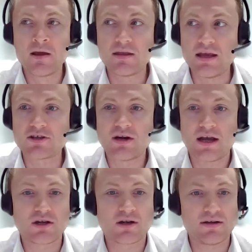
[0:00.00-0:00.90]
The
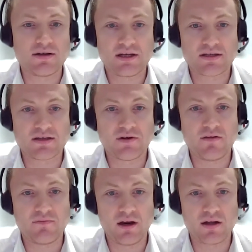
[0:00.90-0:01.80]
international context is
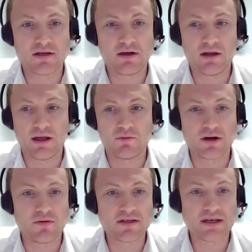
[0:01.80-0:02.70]
very volatile, and what
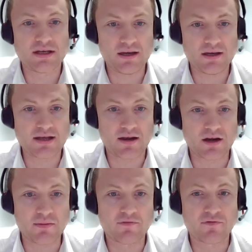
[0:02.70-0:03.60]
I would say is
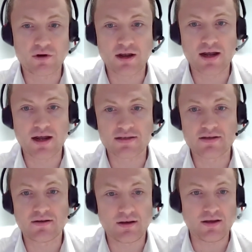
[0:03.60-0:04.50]
economic forecasts